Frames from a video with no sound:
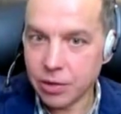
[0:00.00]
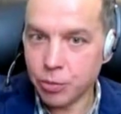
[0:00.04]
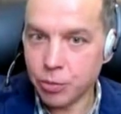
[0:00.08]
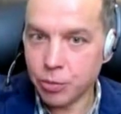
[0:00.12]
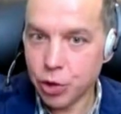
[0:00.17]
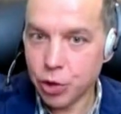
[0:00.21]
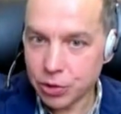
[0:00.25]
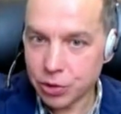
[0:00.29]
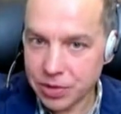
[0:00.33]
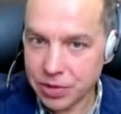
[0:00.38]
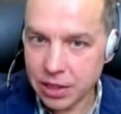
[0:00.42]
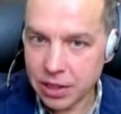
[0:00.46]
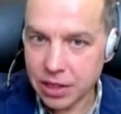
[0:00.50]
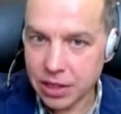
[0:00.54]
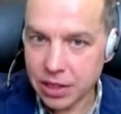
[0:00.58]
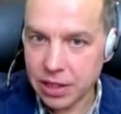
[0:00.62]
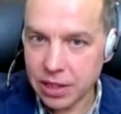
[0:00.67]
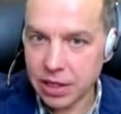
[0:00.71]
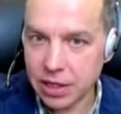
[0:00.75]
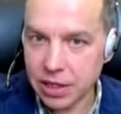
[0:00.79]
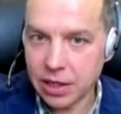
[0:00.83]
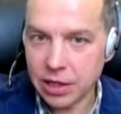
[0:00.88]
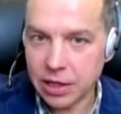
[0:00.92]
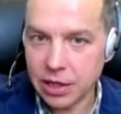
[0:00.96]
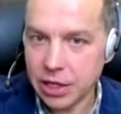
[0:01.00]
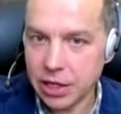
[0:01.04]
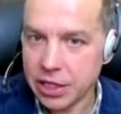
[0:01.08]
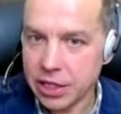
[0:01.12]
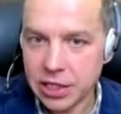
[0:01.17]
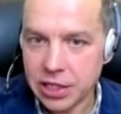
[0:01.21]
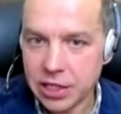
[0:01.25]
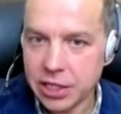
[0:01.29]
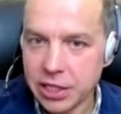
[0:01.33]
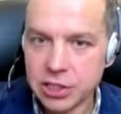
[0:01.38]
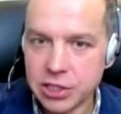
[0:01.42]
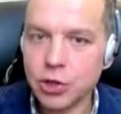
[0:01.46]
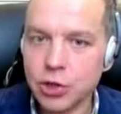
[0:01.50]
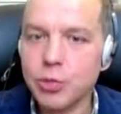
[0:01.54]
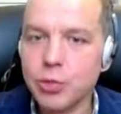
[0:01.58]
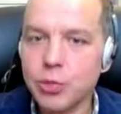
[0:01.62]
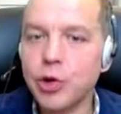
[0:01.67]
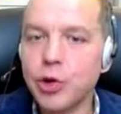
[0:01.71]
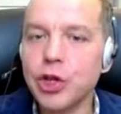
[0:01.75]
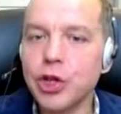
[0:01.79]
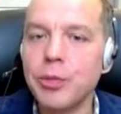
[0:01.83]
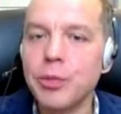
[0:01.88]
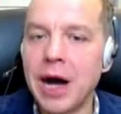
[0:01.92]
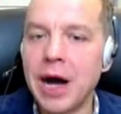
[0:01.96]
Bottom, it, it's
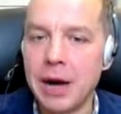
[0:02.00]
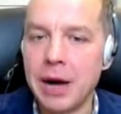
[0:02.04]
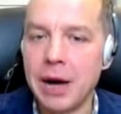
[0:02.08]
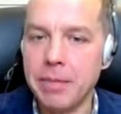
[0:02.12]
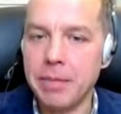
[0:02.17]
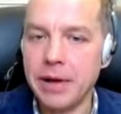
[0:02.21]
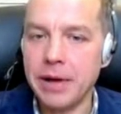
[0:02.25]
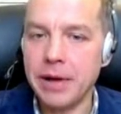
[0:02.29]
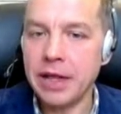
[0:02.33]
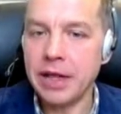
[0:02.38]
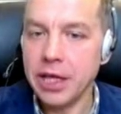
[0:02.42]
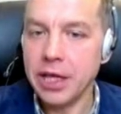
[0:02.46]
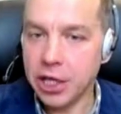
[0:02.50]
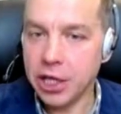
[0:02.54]
not bottom-up.